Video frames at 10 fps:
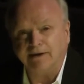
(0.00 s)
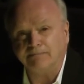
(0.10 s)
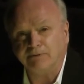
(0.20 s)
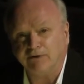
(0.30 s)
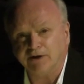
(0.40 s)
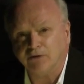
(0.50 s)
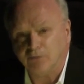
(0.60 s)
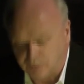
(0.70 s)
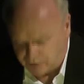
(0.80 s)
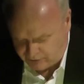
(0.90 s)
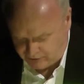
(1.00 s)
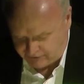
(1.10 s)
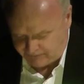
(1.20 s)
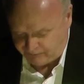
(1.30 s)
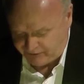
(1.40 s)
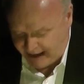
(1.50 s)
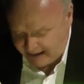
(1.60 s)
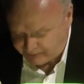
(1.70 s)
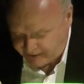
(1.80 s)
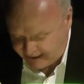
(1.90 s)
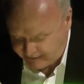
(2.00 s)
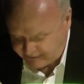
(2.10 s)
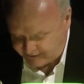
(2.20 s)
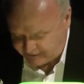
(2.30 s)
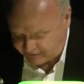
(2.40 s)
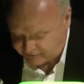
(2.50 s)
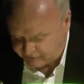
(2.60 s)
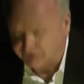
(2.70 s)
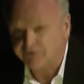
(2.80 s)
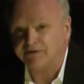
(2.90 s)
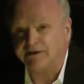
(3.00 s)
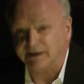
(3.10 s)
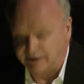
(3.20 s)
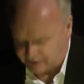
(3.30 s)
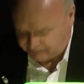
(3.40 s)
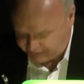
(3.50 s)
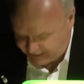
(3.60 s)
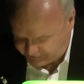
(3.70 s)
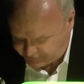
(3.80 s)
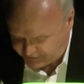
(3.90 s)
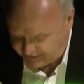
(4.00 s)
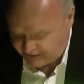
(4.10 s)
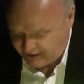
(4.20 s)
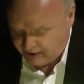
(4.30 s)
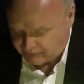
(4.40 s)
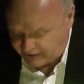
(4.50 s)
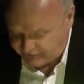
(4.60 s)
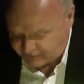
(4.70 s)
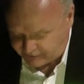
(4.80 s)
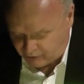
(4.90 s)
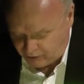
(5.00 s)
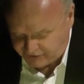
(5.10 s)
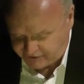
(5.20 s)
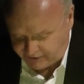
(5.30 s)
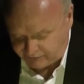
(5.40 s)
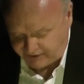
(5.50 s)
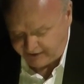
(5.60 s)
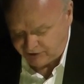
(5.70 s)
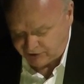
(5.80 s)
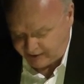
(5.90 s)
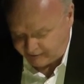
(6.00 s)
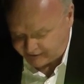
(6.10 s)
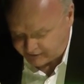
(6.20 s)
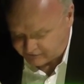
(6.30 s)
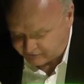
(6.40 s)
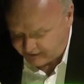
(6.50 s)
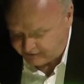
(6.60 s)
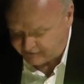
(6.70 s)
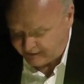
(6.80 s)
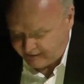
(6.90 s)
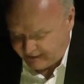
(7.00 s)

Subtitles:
the empirical world apprehended in its diversity and complexity rather than corseted within generic constraints